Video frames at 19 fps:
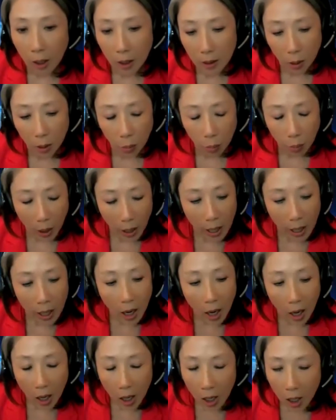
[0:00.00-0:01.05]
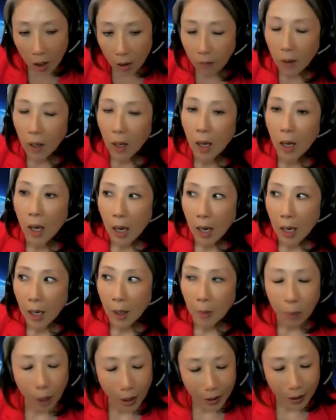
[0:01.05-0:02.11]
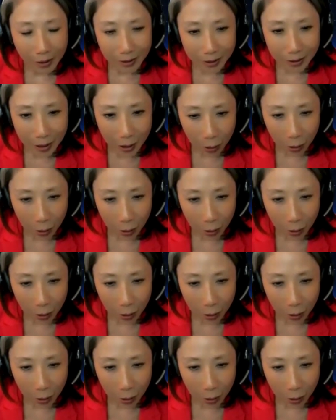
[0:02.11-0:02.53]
It's an array of products